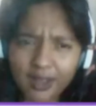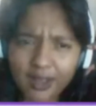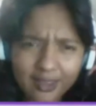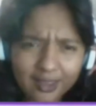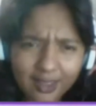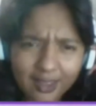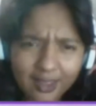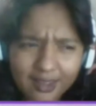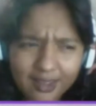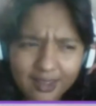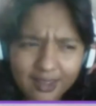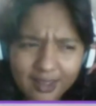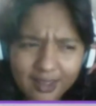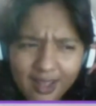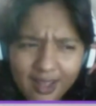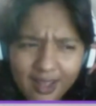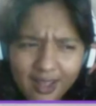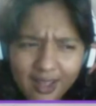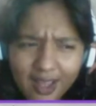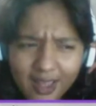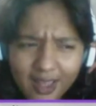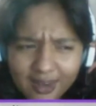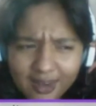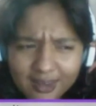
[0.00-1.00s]
I
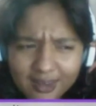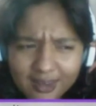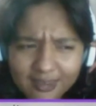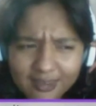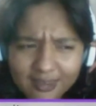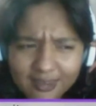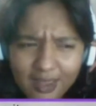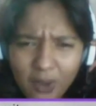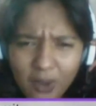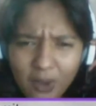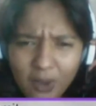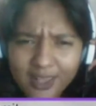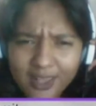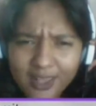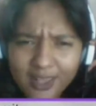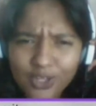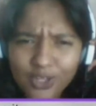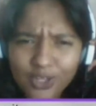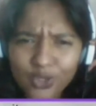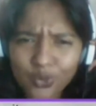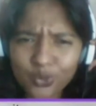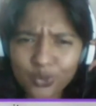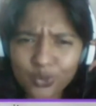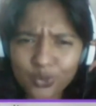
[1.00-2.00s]
can't understand why
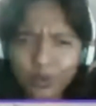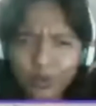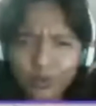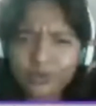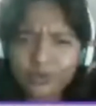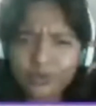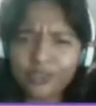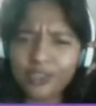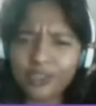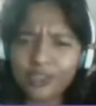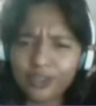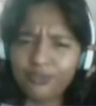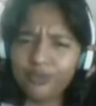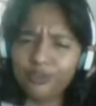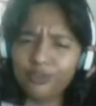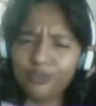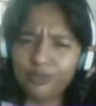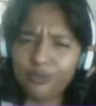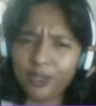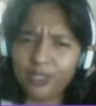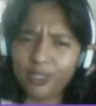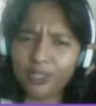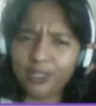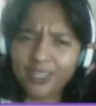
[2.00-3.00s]
they chose the
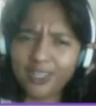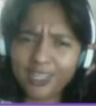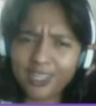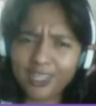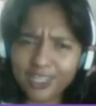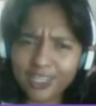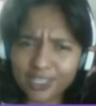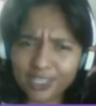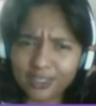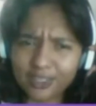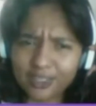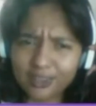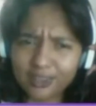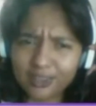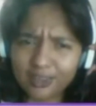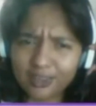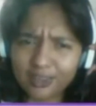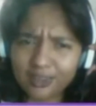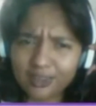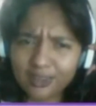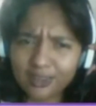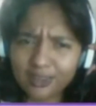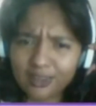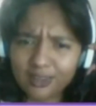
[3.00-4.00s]
most hurtful
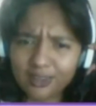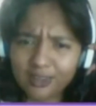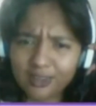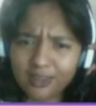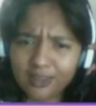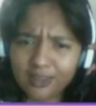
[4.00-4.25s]
speculation.